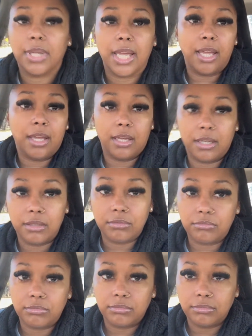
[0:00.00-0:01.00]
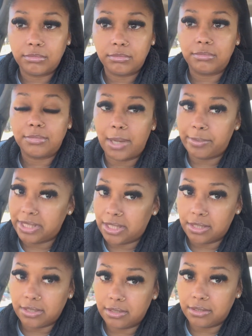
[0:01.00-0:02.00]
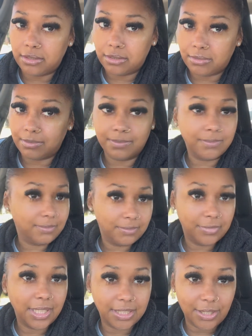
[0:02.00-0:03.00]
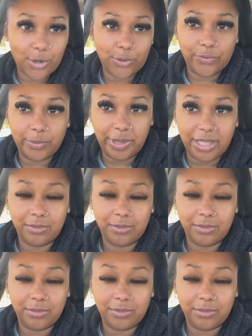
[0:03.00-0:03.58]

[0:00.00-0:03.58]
And I'm in Texas. That's cold for me.